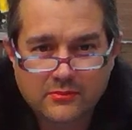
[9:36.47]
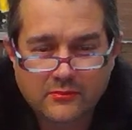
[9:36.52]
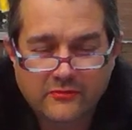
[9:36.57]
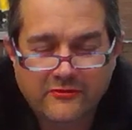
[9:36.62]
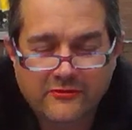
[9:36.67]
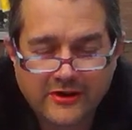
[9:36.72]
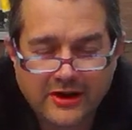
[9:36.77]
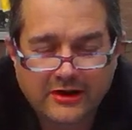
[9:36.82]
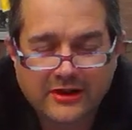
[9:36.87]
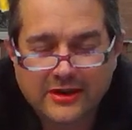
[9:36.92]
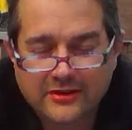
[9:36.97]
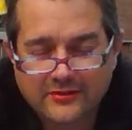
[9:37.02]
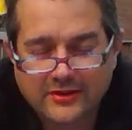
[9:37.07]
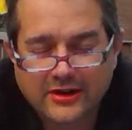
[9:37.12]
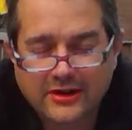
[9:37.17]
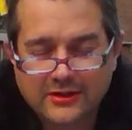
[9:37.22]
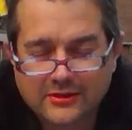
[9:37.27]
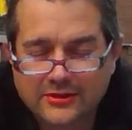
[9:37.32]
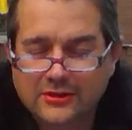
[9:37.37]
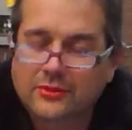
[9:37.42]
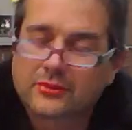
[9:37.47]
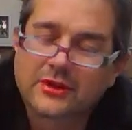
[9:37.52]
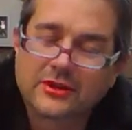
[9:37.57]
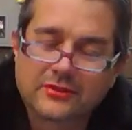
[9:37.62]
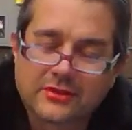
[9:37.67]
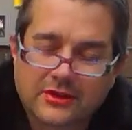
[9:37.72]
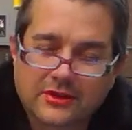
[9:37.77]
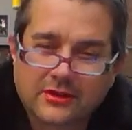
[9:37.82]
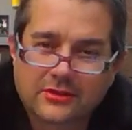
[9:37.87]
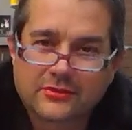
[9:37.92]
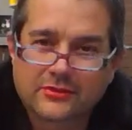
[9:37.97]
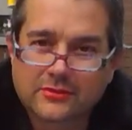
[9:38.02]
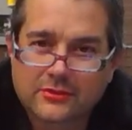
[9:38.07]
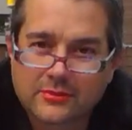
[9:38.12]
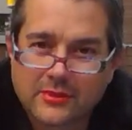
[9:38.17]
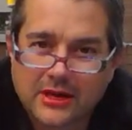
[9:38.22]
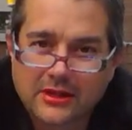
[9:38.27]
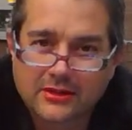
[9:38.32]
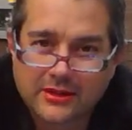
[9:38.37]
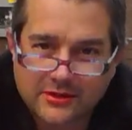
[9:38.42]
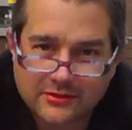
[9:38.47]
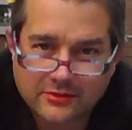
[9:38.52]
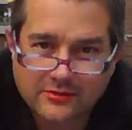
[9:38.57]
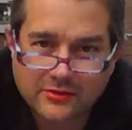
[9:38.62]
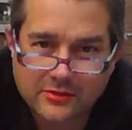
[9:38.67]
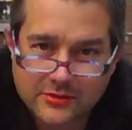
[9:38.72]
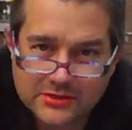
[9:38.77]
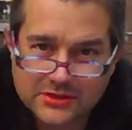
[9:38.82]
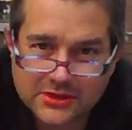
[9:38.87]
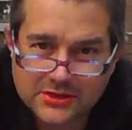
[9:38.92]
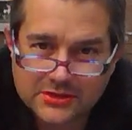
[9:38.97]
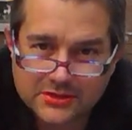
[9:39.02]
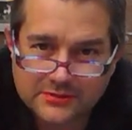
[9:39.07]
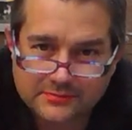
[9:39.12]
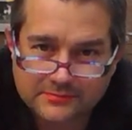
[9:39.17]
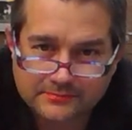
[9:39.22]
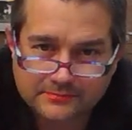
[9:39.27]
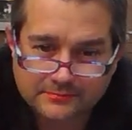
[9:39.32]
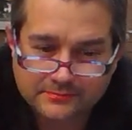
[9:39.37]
very, very little Riesling goes through malolactic fermentation.